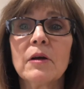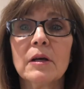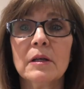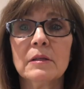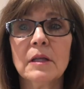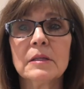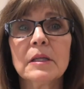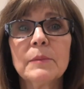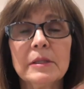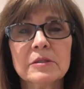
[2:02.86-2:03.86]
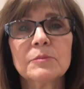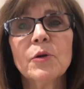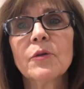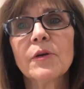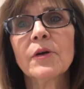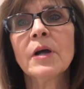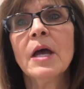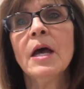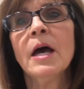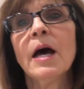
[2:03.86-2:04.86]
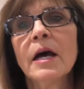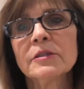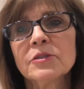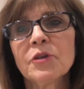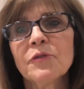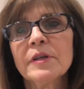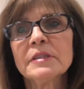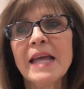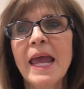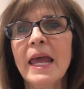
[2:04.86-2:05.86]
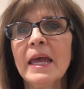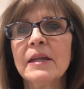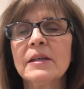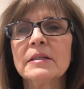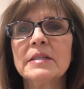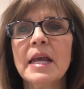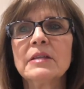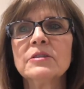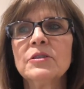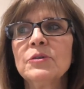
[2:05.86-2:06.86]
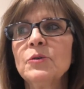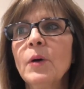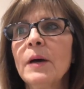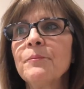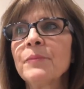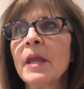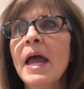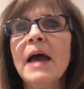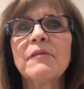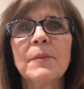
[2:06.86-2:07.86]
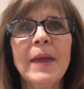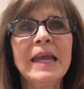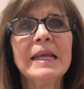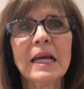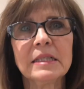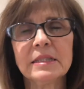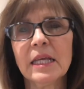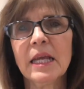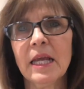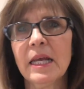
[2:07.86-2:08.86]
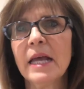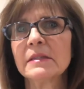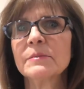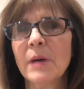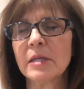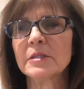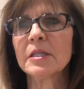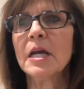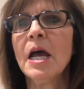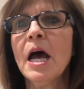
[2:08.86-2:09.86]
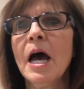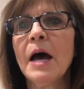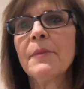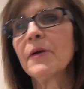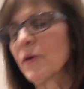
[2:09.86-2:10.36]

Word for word: a, a little bit smoother uh, surface and tend to um, have the paint not sink in as much. Um, there